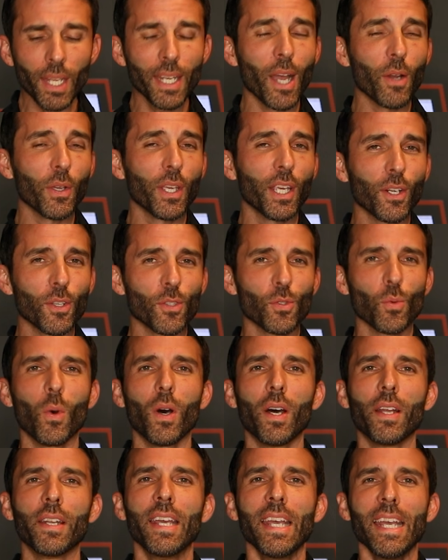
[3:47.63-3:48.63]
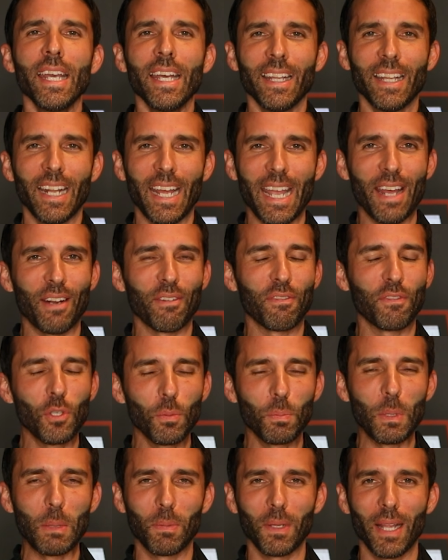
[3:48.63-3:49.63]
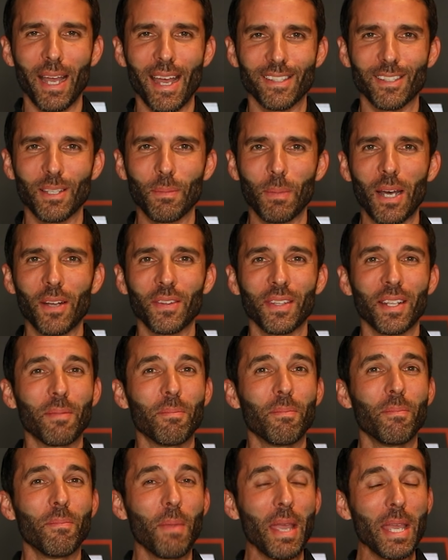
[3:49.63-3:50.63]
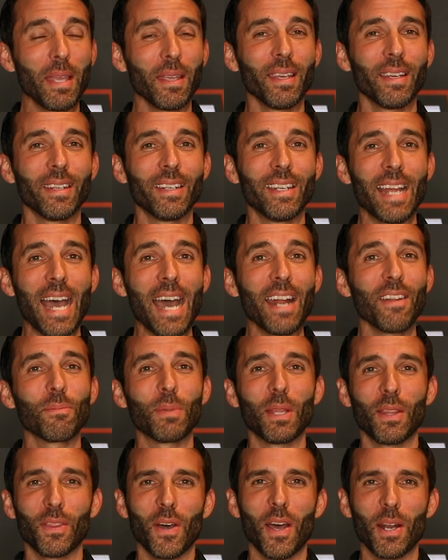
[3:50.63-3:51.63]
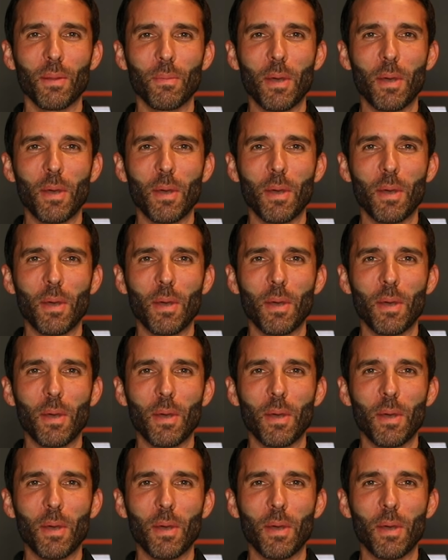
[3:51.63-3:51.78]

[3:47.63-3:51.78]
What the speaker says: Now here's one that I had a few people ask about that it may not have been thought